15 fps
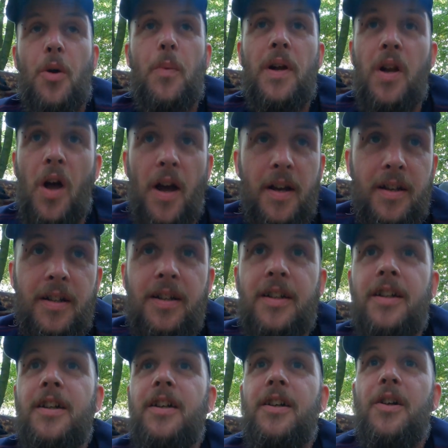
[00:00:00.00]
we like
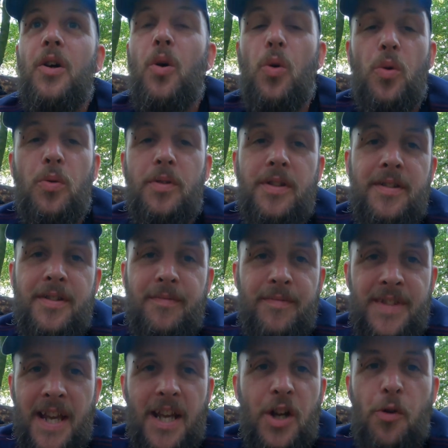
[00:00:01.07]
all
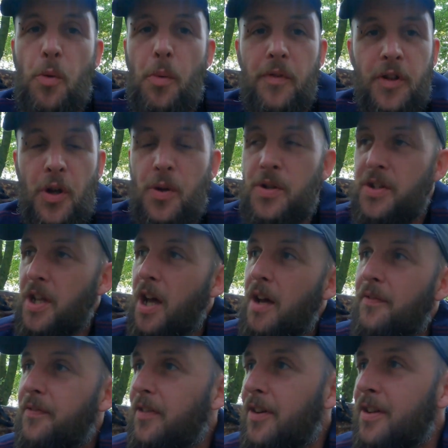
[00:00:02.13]
tinkering with new
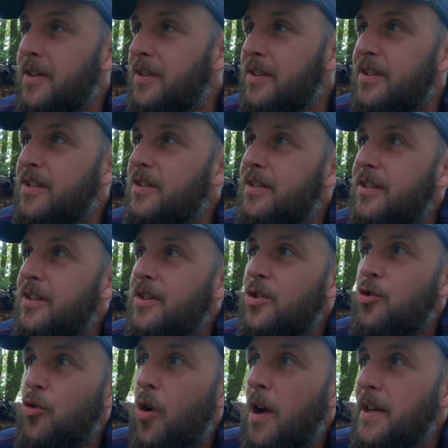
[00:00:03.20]
stuff and
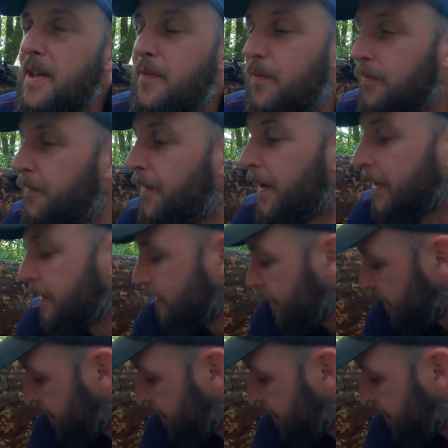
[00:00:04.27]
trying different things.